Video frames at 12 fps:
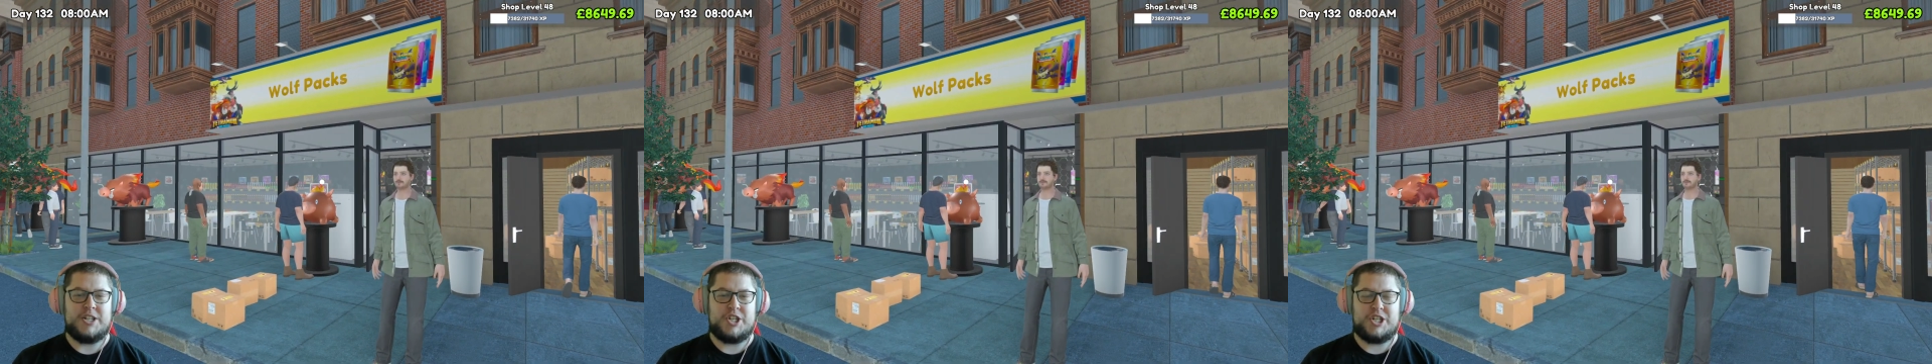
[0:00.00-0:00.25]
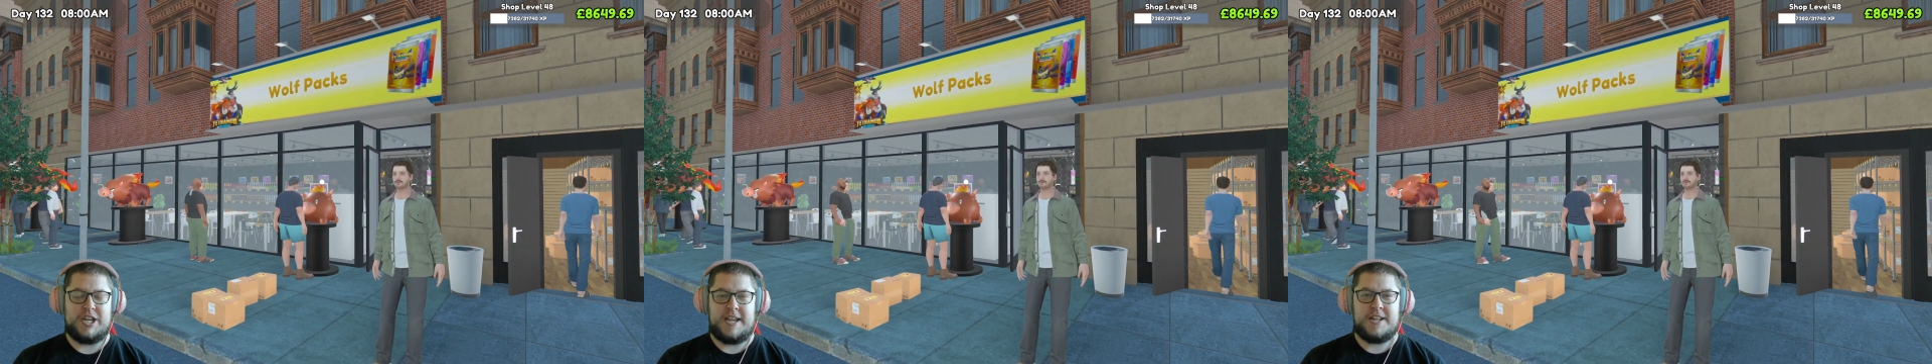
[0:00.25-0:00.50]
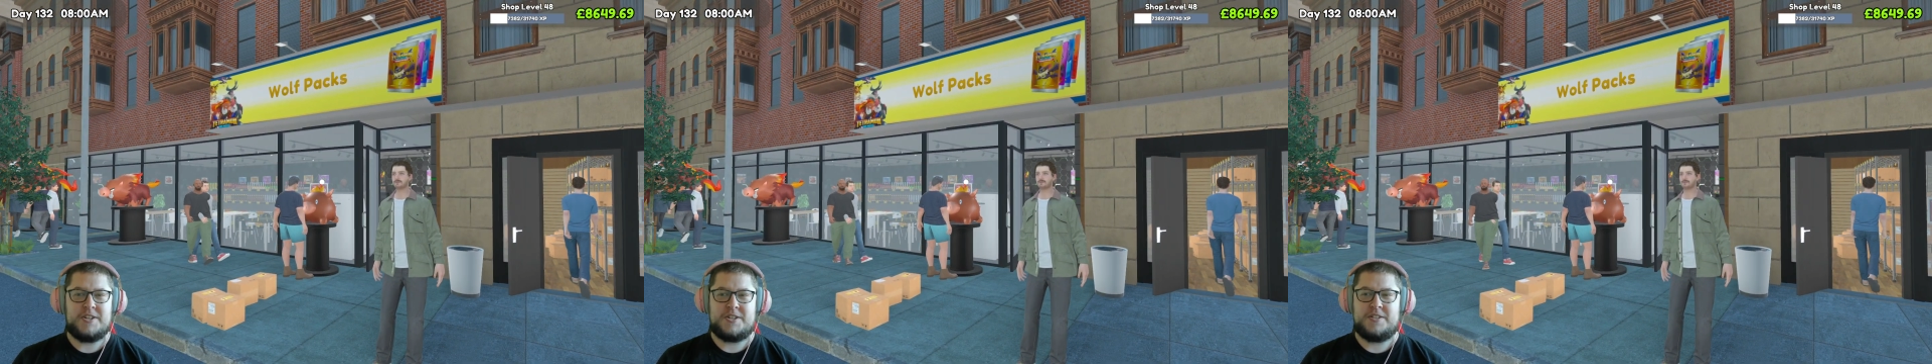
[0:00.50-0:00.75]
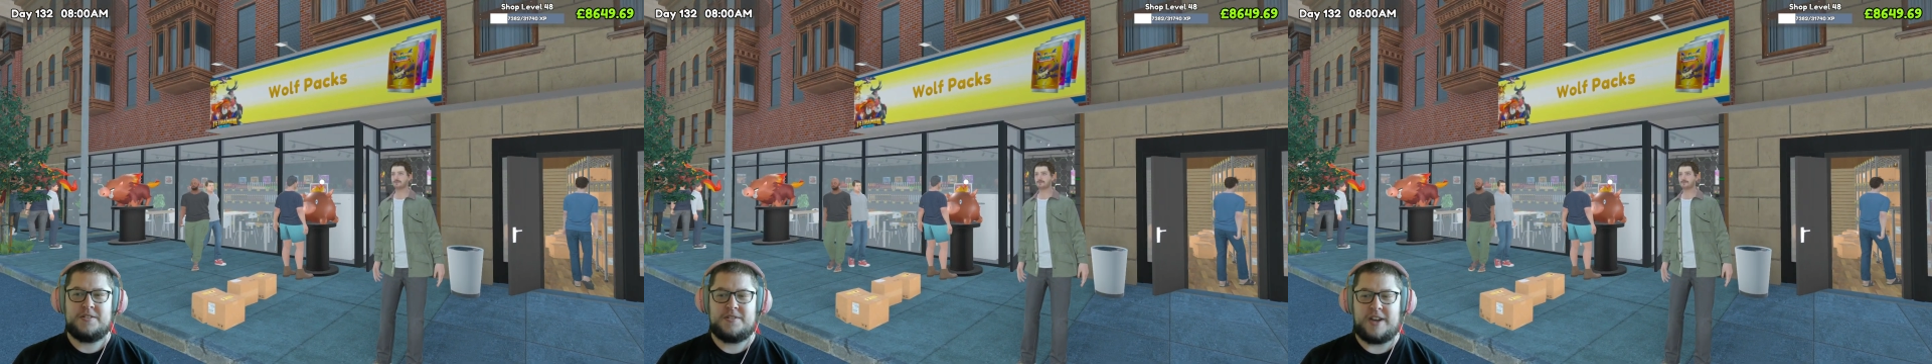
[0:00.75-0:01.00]

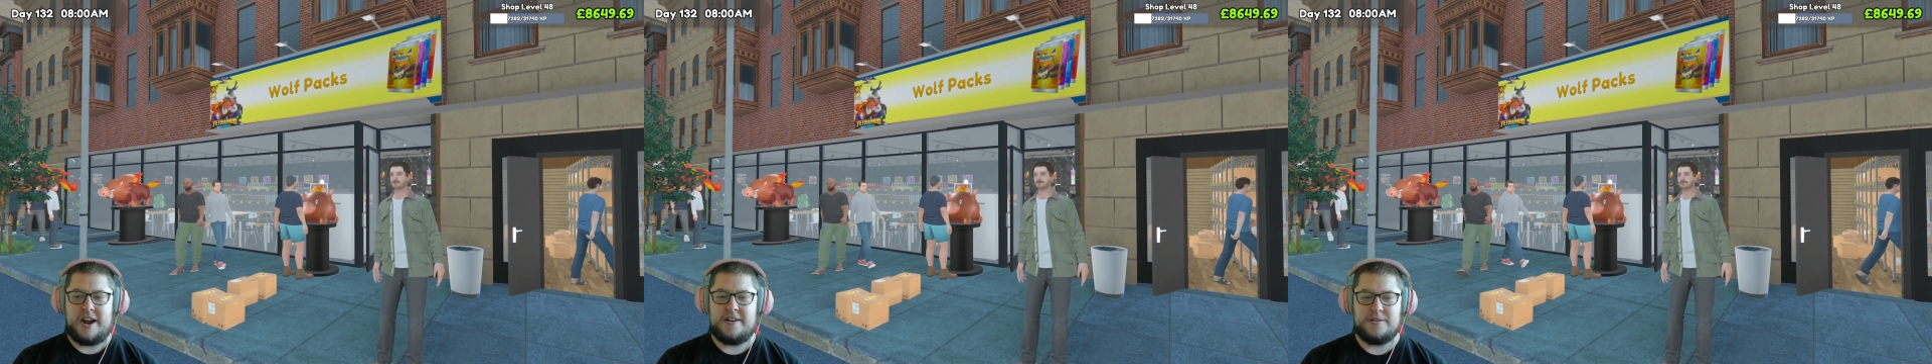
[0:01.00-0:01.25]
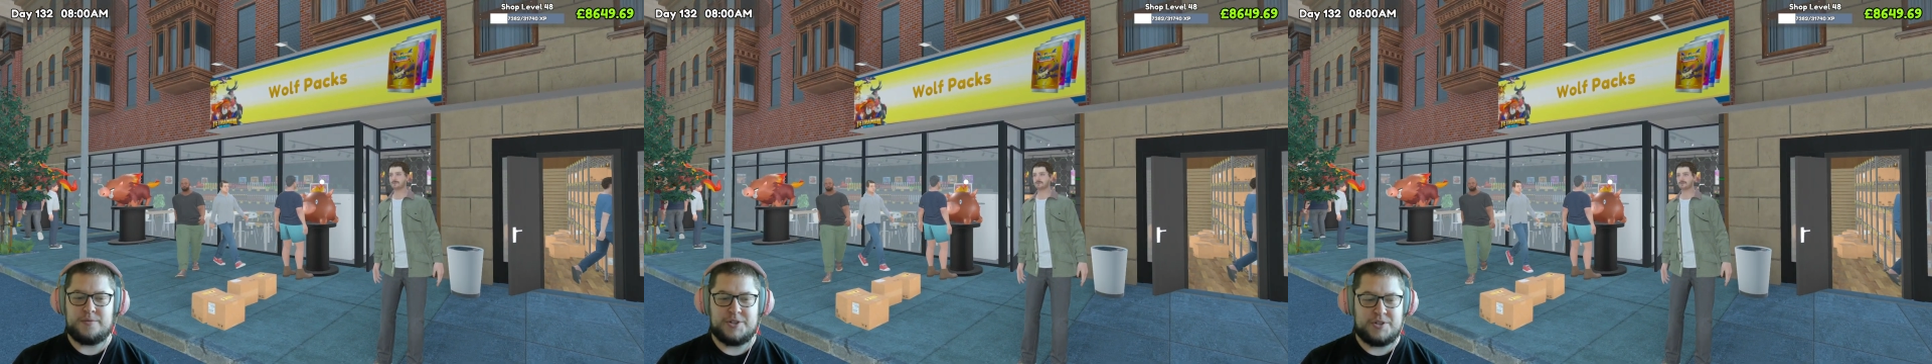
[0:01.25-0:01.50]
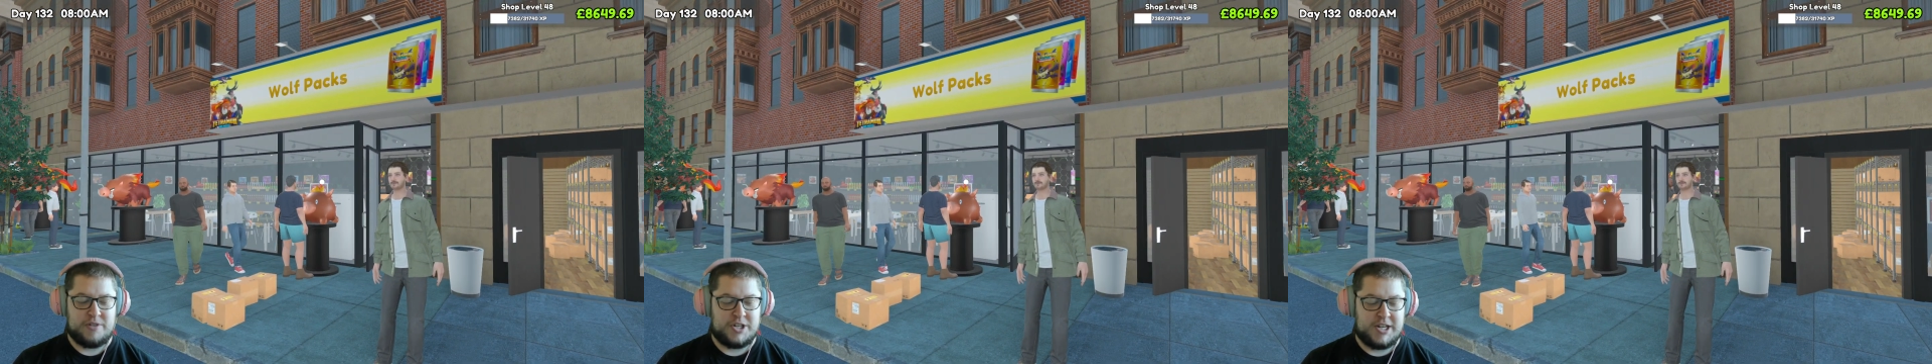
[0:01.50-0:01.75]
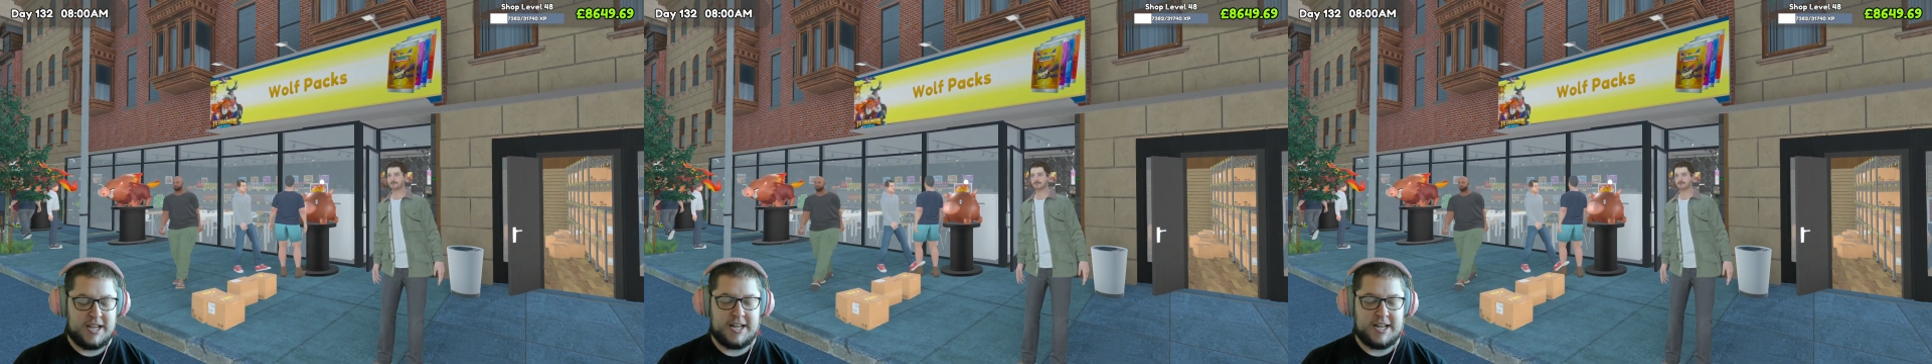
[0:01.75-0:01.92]
changed to how it was originally.